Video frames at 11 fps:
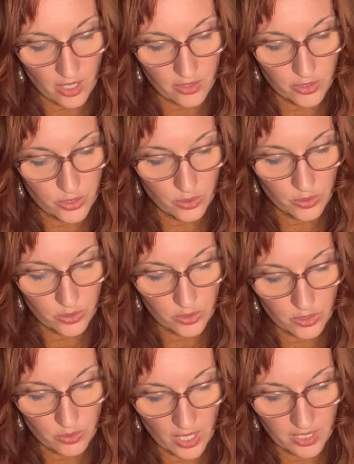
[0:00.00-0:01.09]
The children
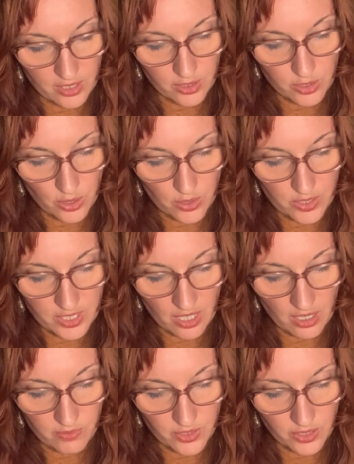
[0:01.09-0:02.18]
drank the toast
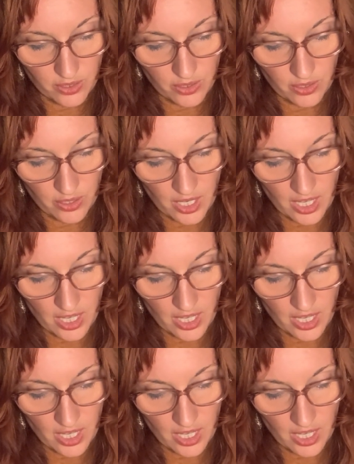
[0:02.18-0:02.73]
after her.